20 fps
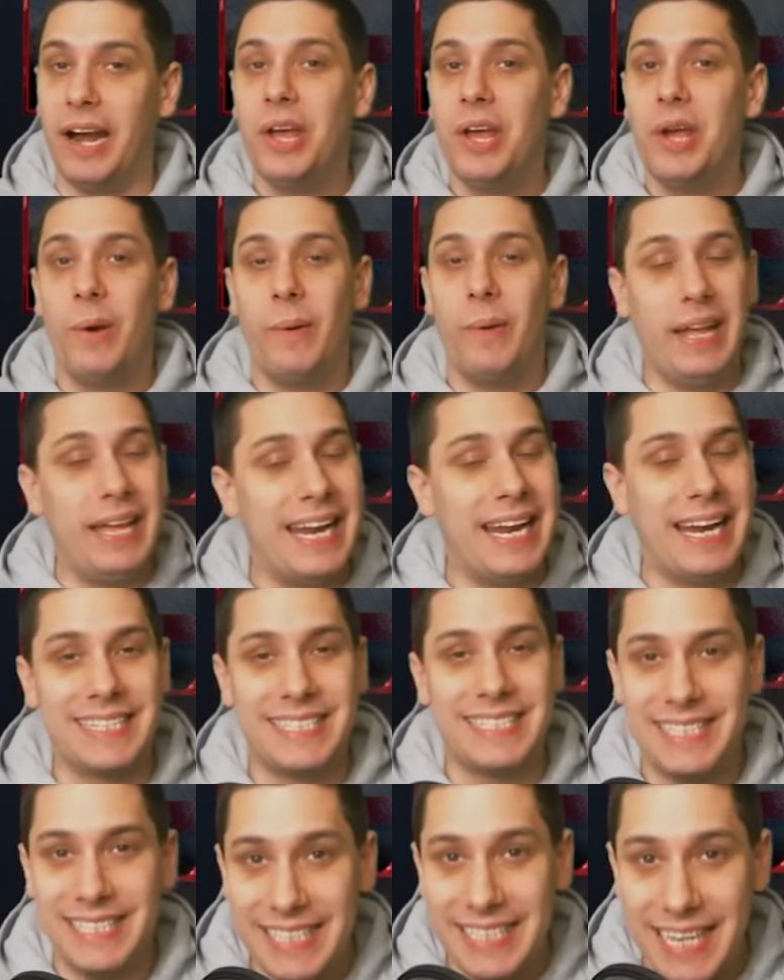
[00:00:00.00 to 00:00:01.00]
We didn't get a
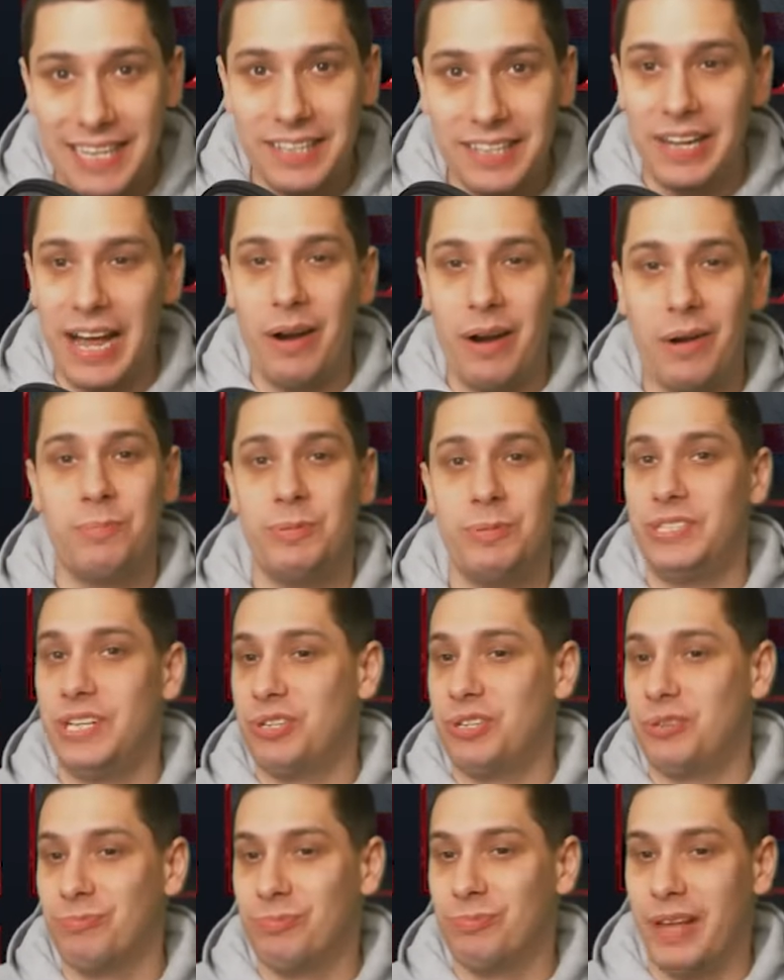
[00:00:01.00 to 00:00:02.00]
single out of
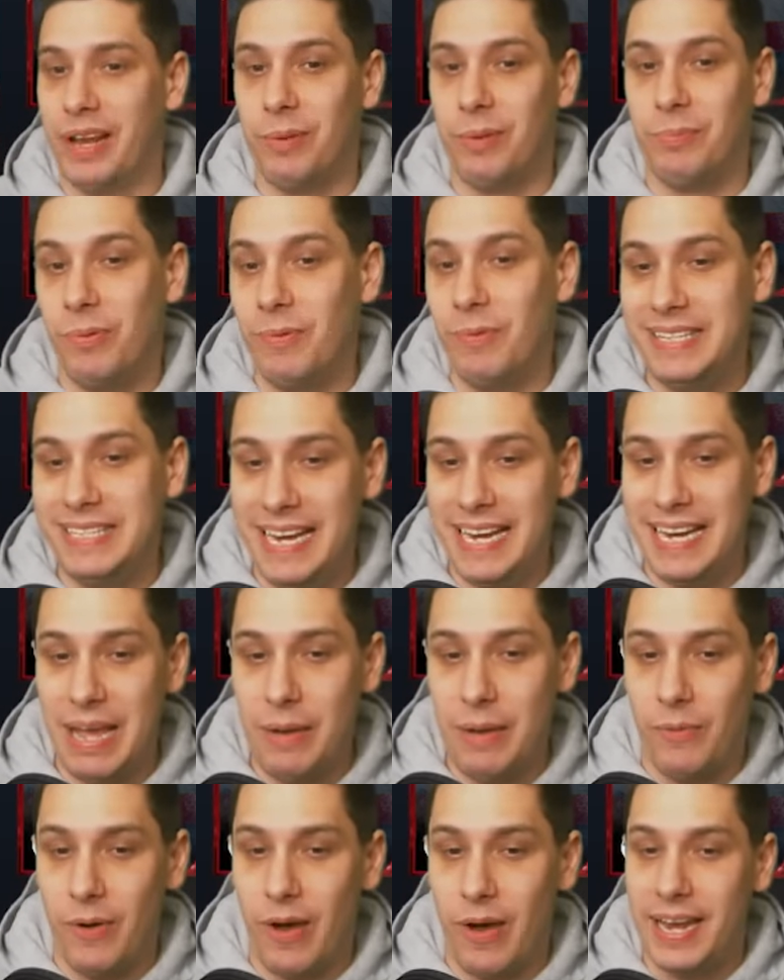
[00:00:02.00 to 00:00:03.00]
position player, but we did get
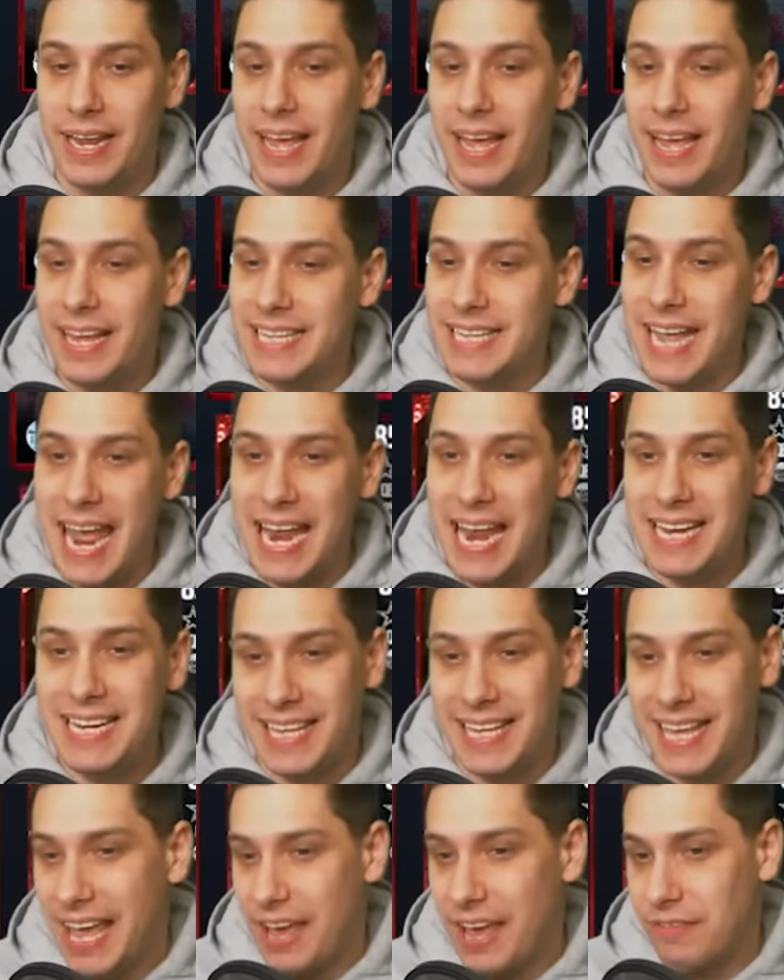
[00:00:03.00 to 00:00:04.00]
what, ten
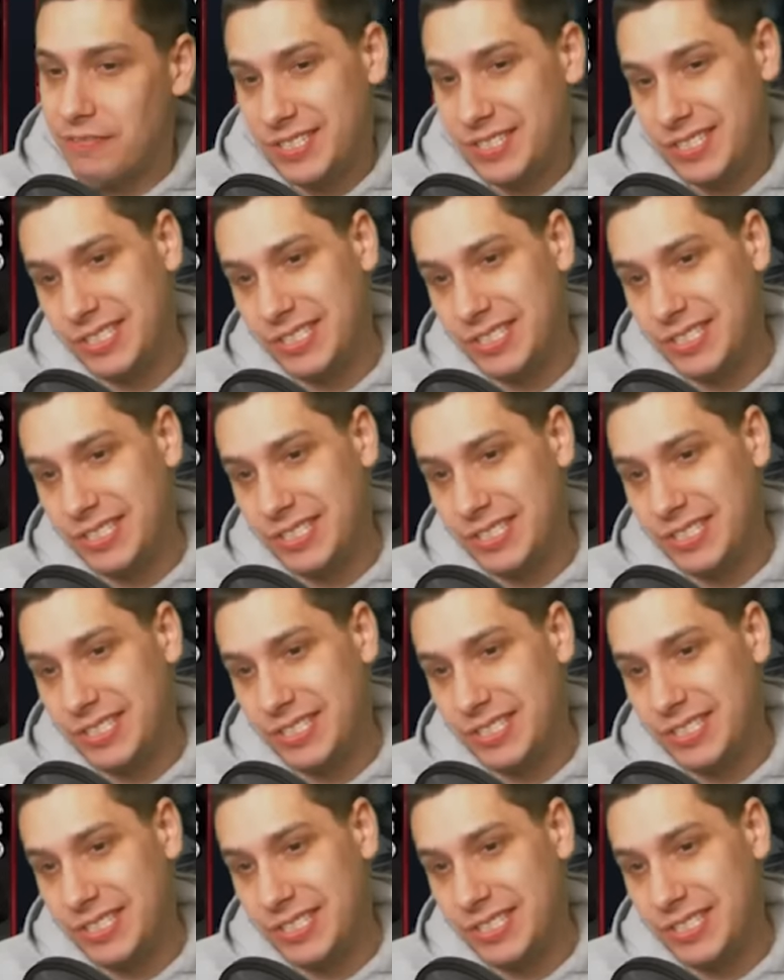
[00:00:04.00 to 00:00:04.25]
gifts.